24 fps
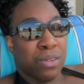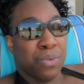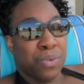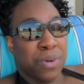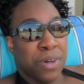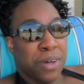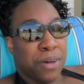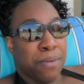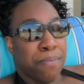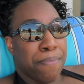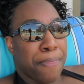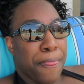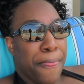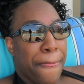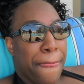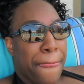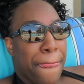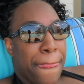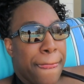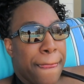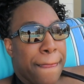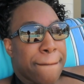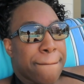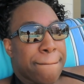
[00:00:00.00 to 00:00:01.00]
swim
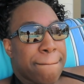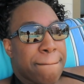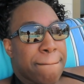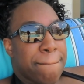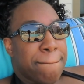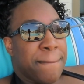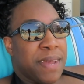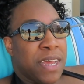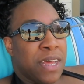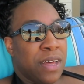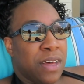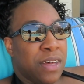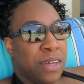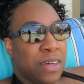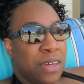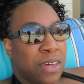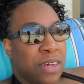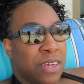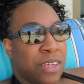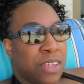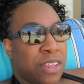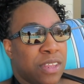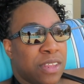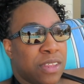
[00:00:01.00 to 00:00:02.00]

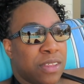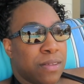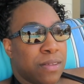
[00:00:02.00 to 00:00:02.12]
because